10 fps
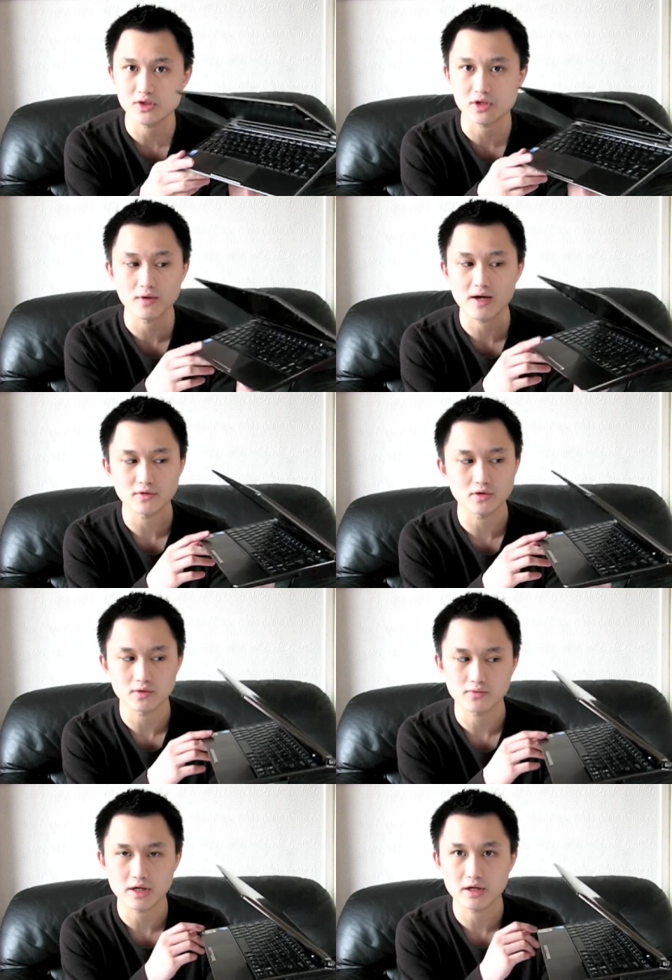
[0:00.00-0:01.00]
so have a
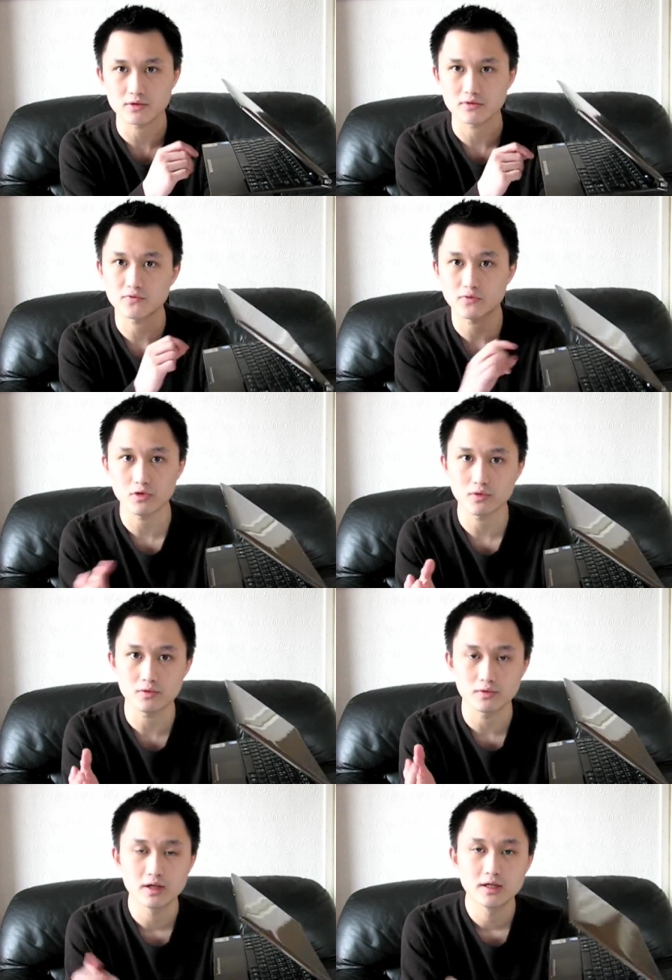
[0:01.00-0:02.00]
look around on Frugal.